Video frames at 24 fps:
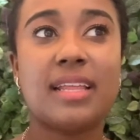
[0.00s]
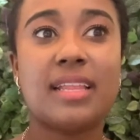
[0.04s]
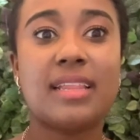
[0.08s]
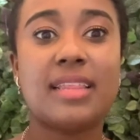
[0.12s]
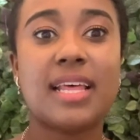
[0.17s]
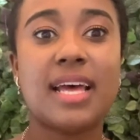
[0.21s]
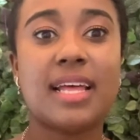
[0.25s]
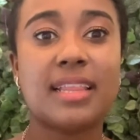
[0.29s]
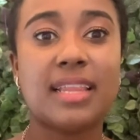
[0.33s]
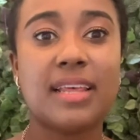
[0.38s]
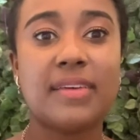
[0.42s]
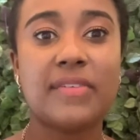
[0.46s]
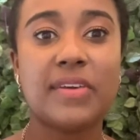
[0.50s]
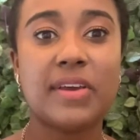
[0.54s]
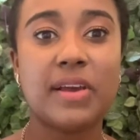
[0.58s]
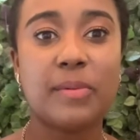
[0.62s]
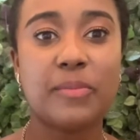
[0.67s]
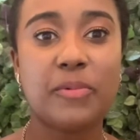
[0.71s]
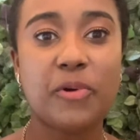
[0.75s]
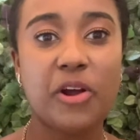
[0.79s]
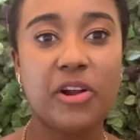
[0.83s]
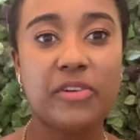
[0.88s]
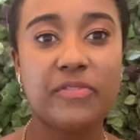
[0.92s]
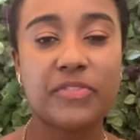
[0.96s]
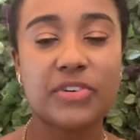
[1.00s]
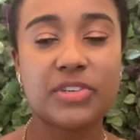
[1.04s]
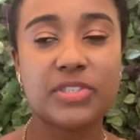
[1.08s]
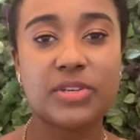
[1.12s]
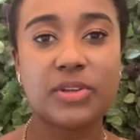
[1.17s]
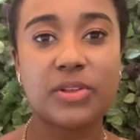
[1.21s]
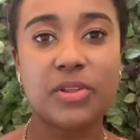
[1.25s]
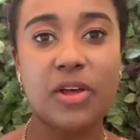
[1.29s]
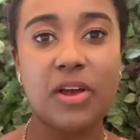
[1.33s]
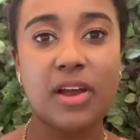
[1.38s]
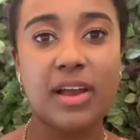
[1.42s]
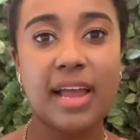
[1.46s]
that living abroad for so
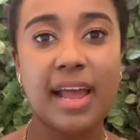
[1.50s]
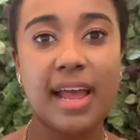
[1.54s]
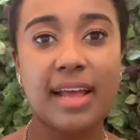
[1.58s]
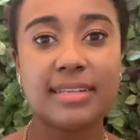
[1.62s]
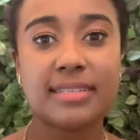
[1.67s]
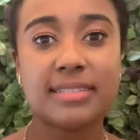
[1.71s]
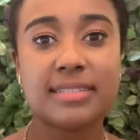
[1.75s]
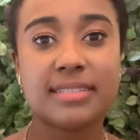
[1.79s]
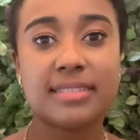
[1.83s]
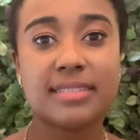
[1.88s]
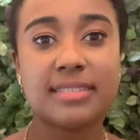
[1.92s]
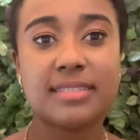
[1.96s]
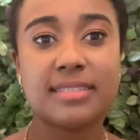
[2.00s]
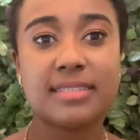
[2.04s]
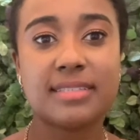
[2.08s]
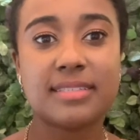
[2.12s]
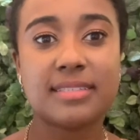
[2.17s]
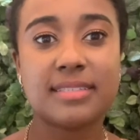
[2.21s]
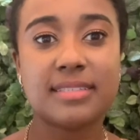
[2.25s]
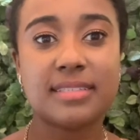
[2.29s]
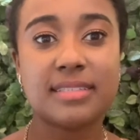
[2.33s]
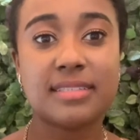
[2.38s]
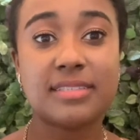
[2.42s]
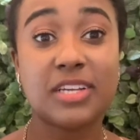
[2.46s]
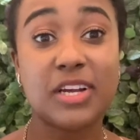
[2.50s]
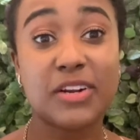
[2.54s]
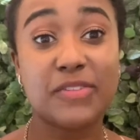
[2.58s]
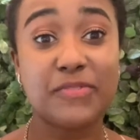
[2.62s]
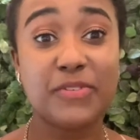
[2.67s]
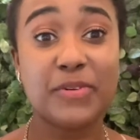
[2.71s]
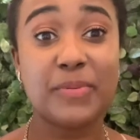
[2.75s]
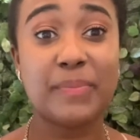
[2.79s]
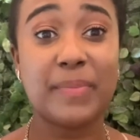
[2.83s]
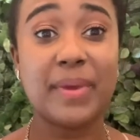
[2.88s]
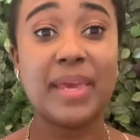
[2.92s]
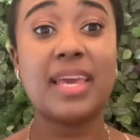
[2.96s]
long has done
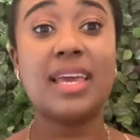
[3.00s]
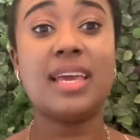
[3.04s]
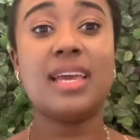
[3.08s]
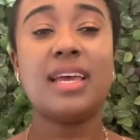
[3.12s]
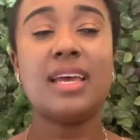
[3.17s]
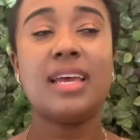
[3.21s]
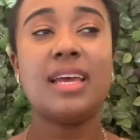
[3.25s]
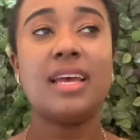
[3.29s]
for me.